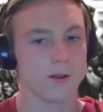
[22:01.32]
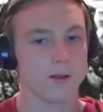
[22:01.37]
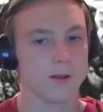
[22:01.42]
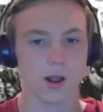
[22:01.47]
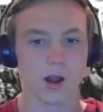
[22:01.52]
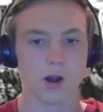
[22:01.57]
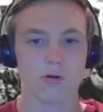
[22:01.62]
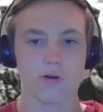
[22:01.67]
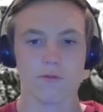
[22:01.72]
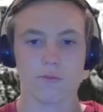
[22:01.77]

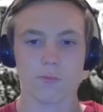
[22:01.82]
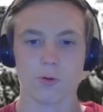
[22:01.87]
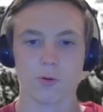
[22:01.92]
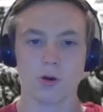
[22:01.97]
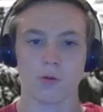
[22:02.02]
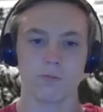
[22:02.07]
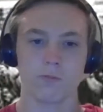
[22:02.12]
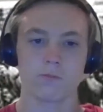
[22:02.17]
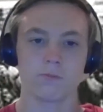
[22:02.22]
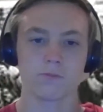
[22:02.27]
I don't have a
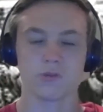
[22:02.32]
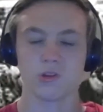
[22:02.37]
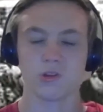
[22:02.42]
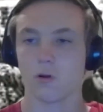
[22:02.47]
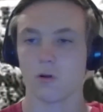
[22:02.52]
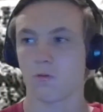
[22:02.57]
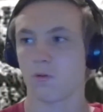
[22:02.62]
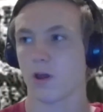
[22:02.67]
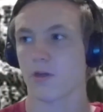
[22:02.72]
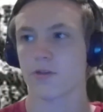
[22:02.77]
problem.
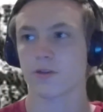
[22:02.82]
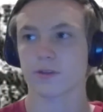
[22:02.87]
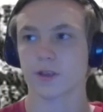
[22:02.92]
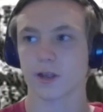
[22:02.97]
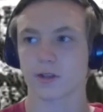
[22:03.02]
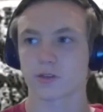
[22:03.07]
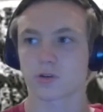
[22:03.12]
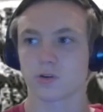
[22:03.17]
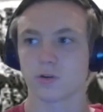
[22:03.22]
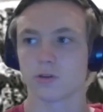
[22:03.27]
I think
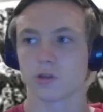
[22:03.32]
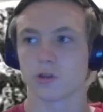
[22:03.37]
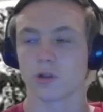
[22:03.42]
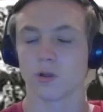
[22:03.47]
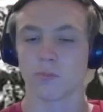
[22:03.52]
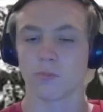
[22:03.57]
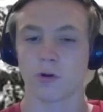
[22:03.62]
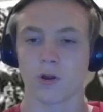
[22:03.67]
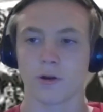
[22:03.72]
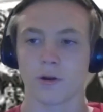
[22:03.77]
that's good that
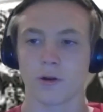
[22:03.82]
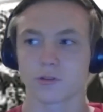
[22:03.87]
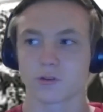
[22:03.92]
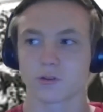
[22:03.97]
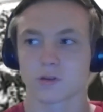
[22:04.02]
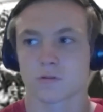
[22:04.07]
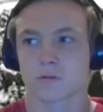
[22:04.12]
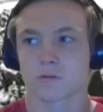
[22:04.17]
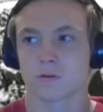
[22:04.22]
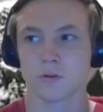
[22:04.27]
LeBron
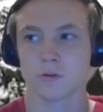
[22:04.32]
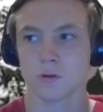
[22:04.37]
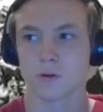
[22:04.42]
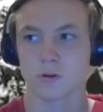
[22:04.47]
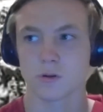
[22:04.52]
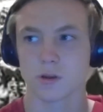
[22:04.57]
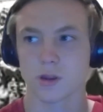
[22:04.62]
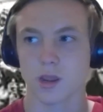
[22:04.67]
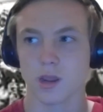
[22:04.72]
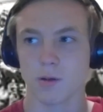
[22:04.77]
is
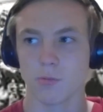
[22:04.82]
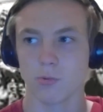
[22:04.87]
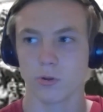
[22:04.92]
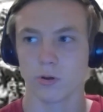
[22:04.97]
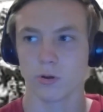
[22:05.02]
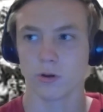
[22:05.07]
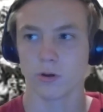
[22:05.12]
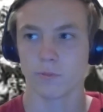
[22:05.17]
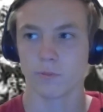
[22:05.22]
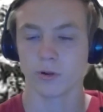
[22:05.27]
able
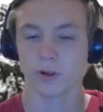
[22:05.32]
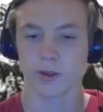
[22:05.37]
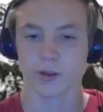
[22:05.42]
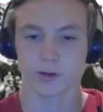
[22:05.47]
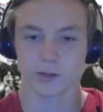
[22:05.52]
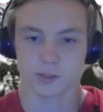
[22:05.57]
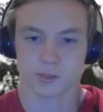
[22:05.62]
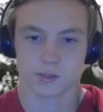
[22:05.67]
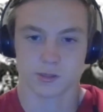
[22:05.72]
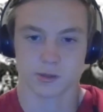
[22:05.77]
to play
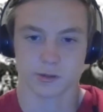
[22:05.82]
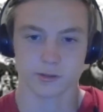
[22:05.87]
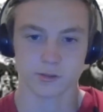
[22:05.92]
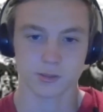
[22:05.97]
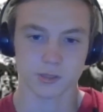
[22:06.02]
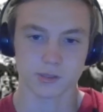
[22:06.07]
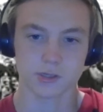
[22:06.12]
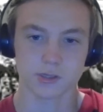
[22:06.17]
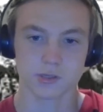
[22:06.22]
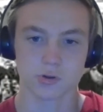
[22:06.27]
because, like,
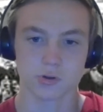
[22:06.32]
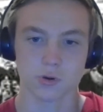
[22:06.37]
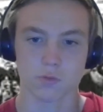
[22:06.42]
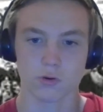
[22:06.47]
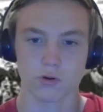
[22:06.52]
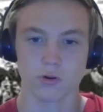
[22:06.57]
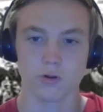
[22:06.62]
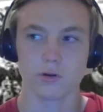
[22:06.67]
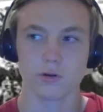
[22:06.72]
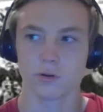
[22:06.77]
since he's so
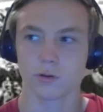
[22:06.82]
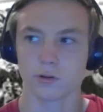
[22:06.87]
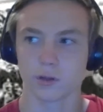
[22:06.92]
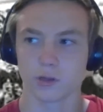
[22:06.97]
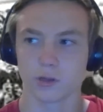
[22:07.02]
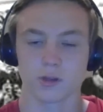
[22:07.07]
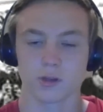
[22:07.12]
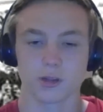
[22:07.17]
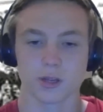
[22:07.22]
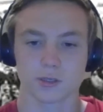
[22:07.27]
good,
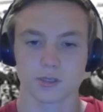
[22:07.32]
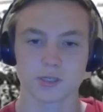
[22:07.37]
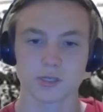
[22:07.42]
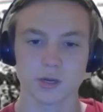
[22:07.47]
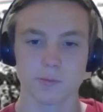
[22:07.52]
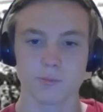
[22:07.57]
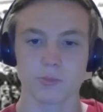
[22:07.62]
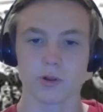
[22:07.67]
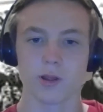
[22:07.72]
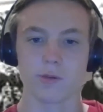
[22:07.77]
like, to get to see
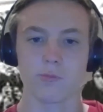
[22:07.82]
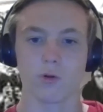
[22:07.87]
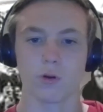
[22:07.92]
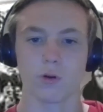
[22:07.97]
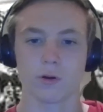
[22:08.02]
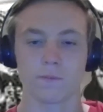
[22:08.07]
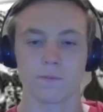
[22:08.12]
him play more.